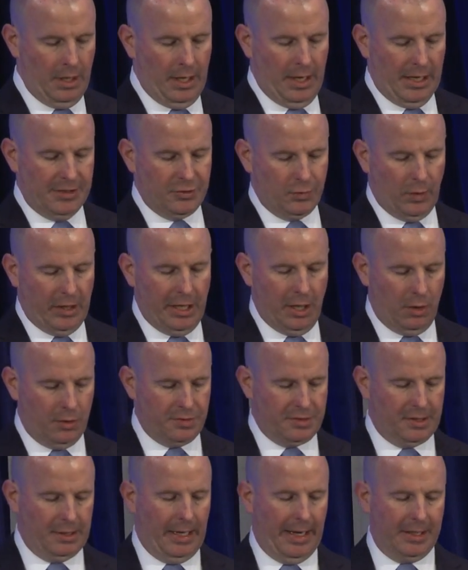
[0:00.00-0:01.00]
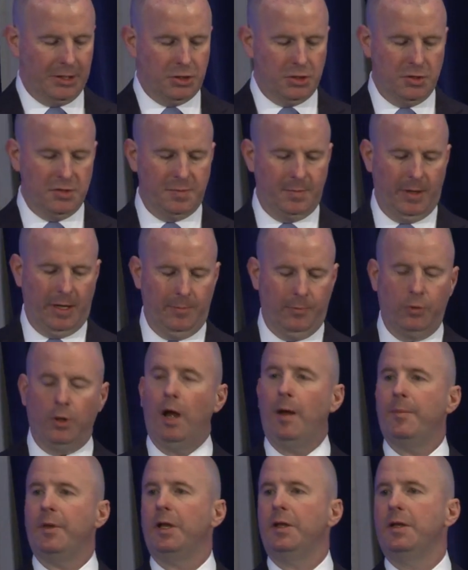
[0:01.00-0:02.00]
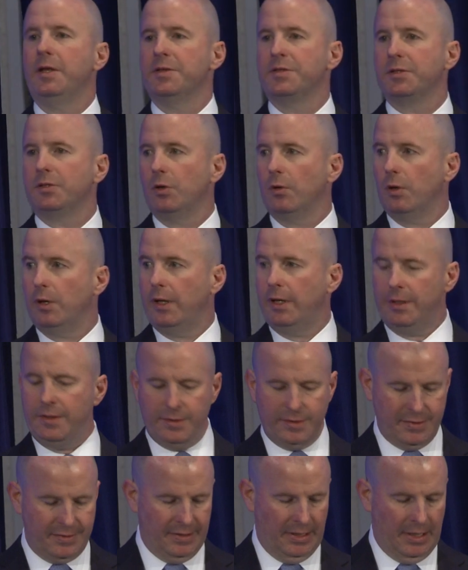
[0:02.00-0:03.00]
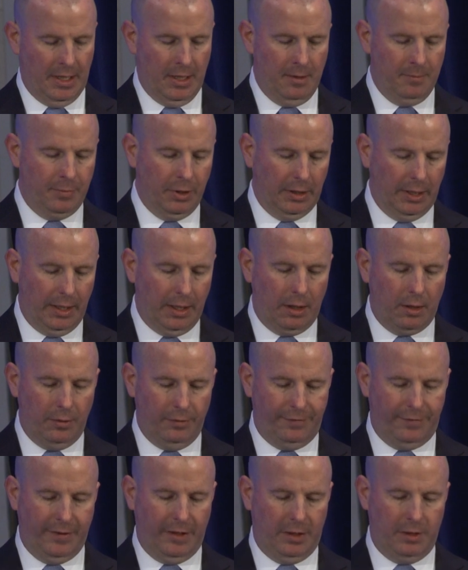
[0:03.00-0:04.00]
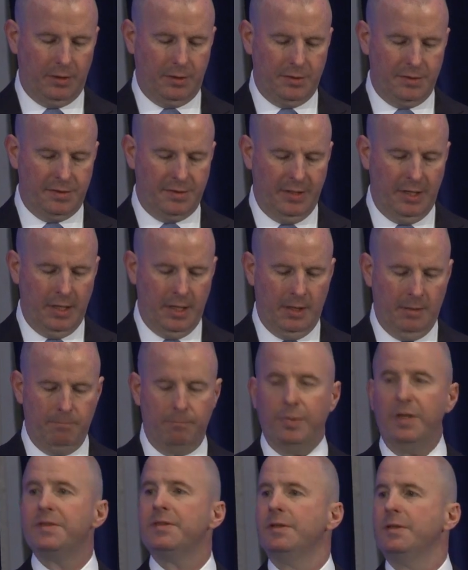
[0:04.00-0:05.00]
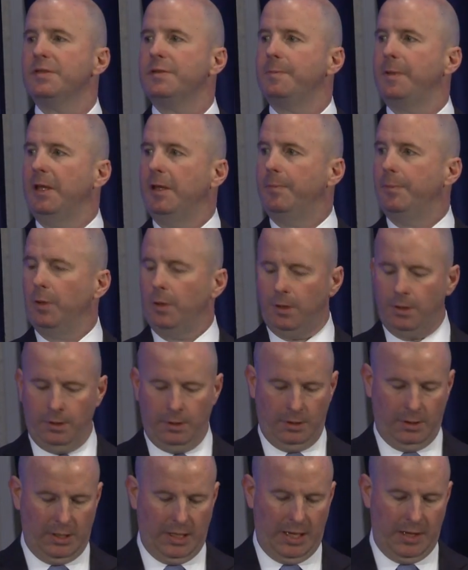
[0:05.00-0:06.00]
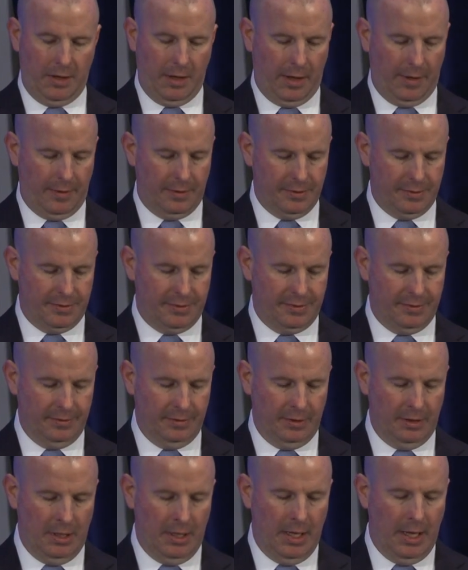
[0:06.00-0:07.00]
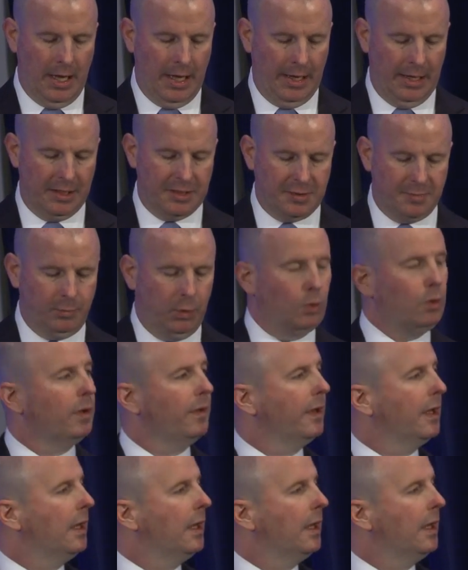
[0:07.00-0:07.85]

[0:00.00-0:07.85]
As we host lectures by prominent historians, political figures, business people, and others, and explore the